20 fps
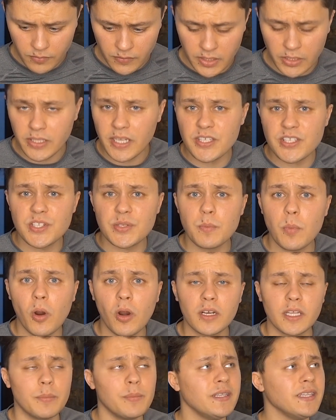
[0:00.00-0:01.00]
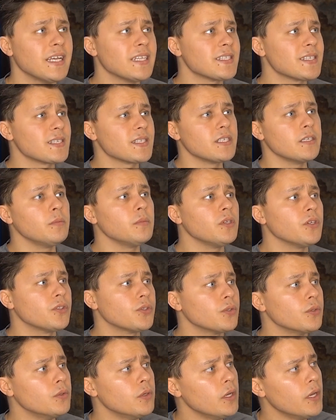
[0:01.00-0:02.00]
And that's smart. I mean, that's similar
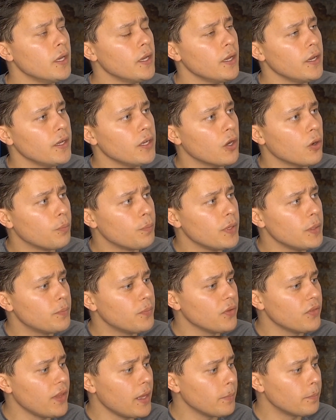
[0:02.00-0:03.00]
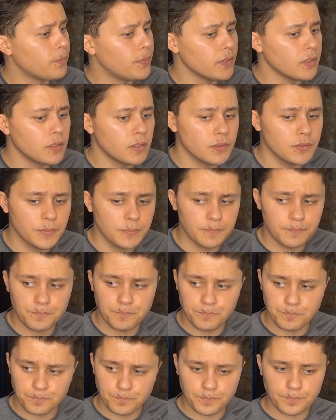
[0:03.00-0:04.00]
to you know people that build
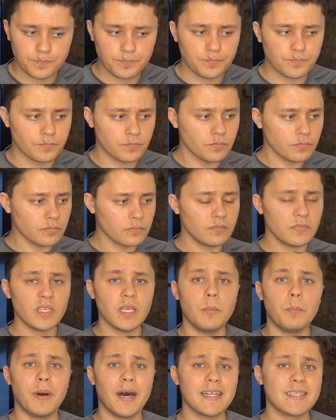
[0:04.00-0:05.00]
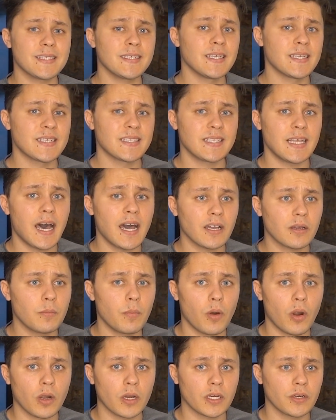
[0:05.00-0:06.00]
bots on the stock
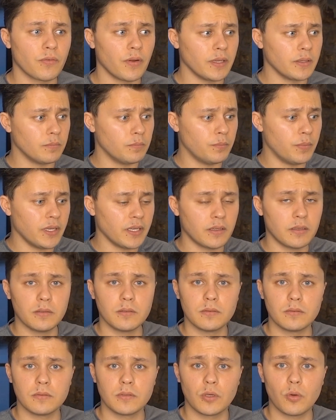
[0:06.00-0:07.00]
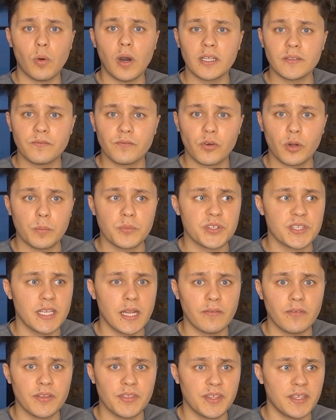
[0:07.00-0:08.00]
market, right? Big quant firms and
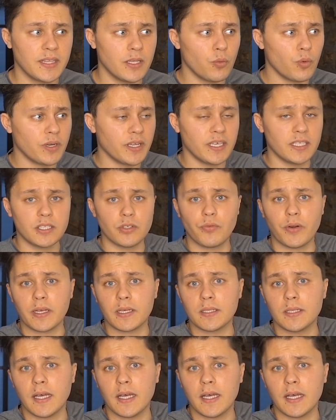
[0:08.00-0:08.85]
everything. They want to get direct